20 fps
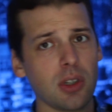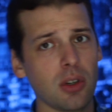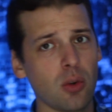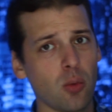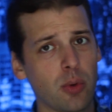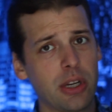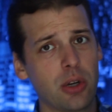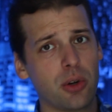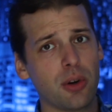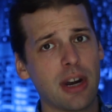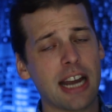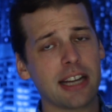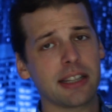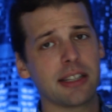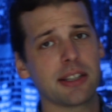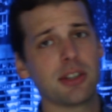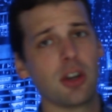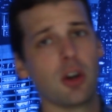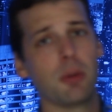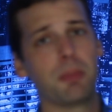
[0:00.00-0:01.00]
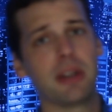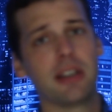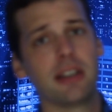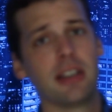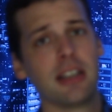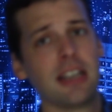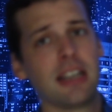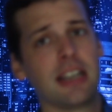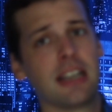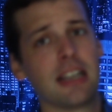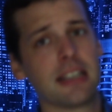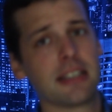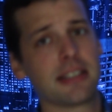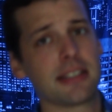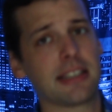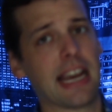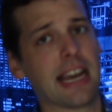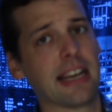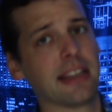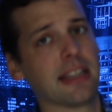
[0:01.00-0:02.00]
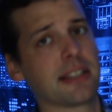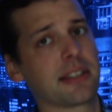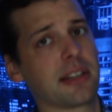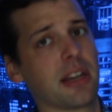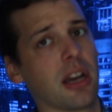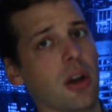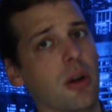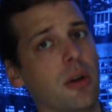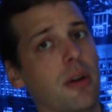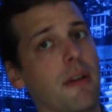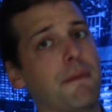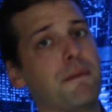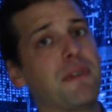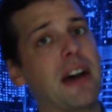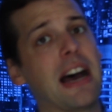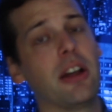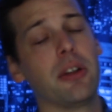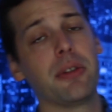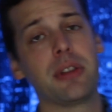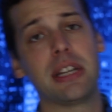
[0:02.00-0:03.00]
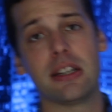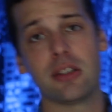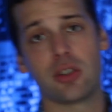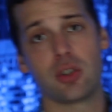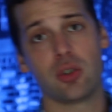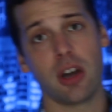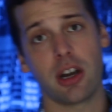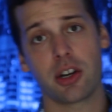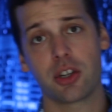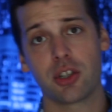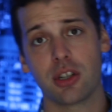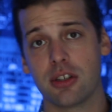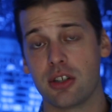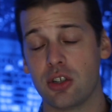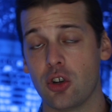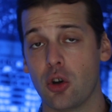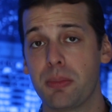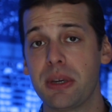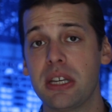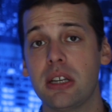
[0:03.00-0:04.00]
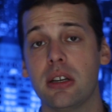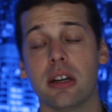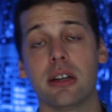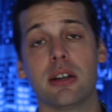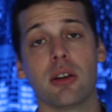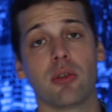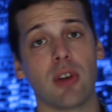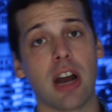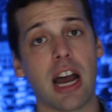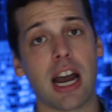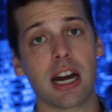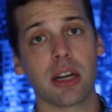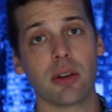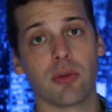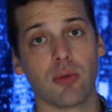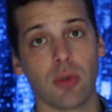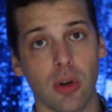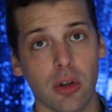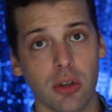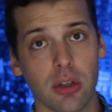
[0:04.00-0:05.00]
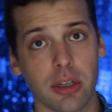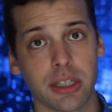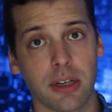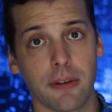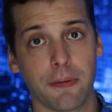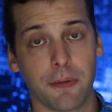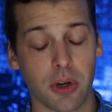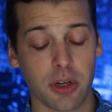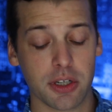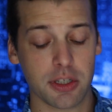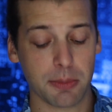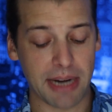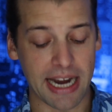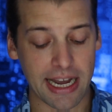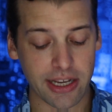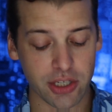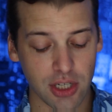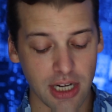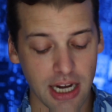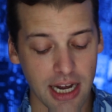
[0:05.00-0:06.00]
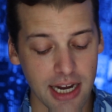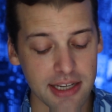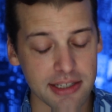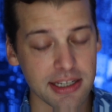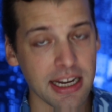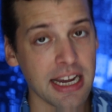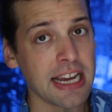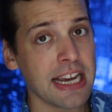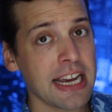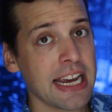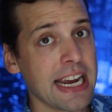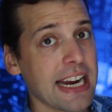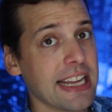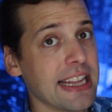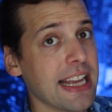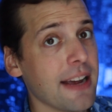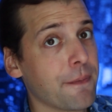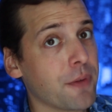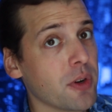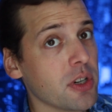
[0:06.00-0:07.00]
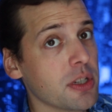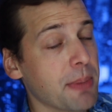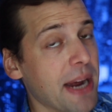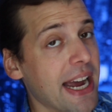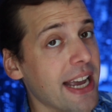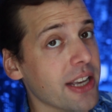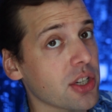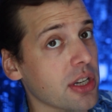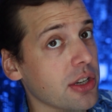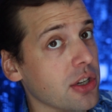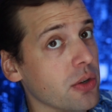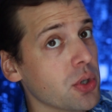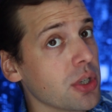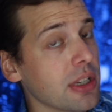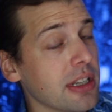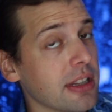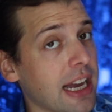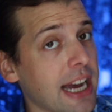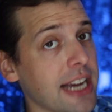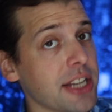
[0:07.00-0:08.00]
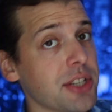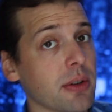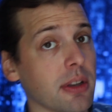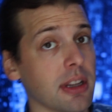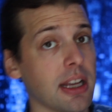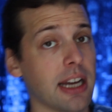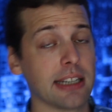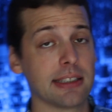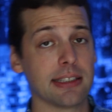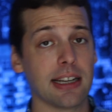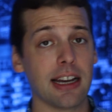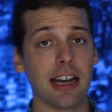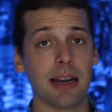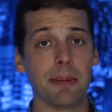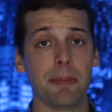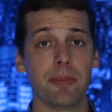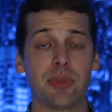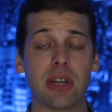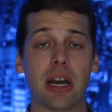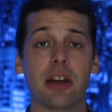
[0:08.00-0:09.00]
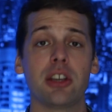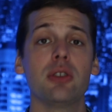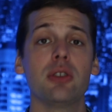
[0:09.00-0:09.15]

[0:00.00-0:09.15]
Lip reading: when you crack this open, scan this code, follow the instructions, you'll be good to rock and roll on your first batch, guys. And that first batch can usually last you a lot of time. Now I